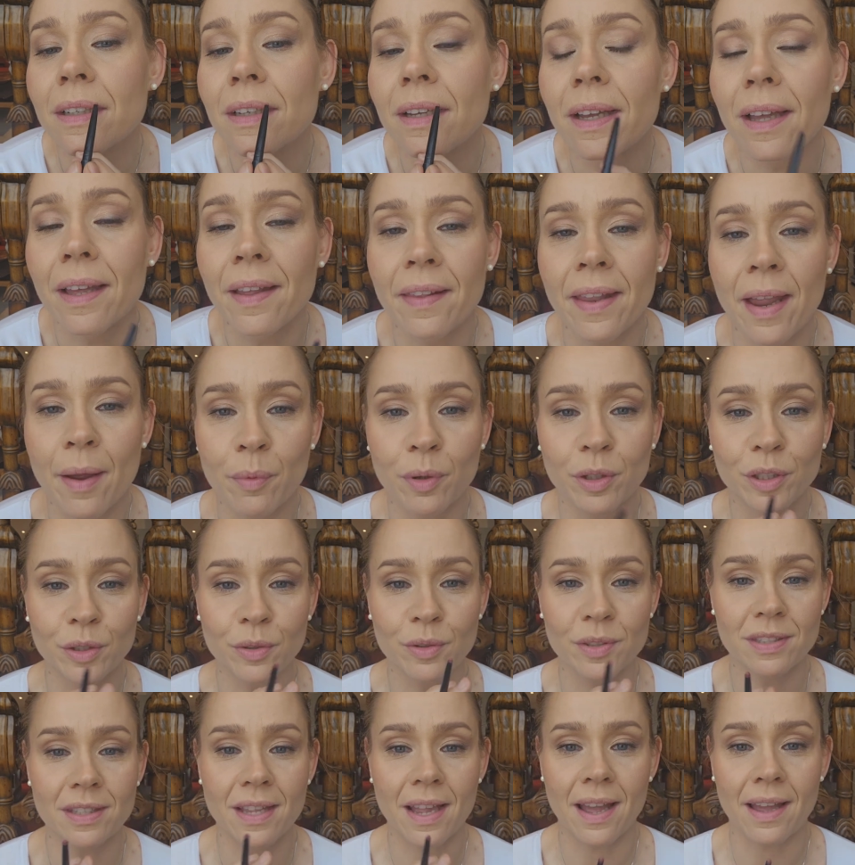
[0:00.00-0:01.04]
and I will
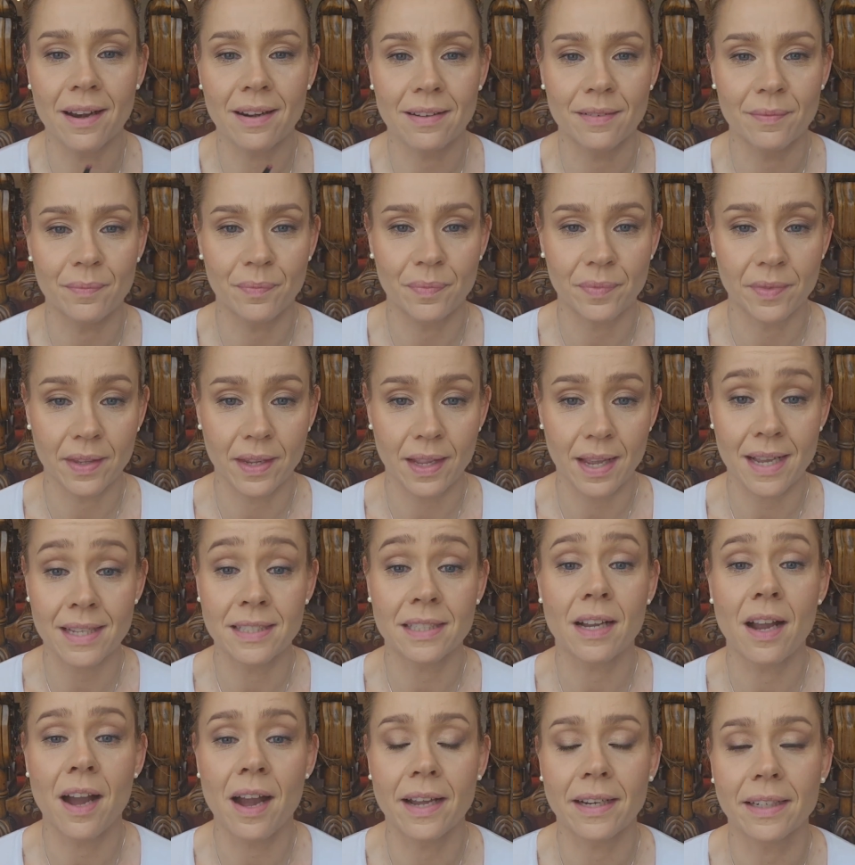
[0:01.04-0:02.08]
use that as a
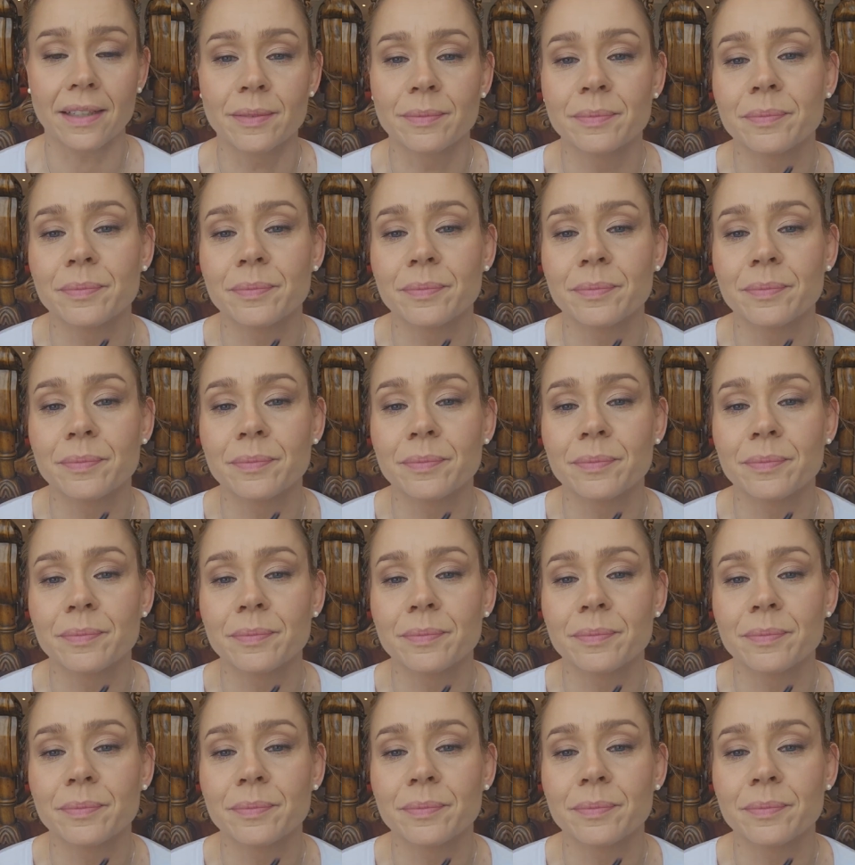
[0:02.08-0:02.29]
guide.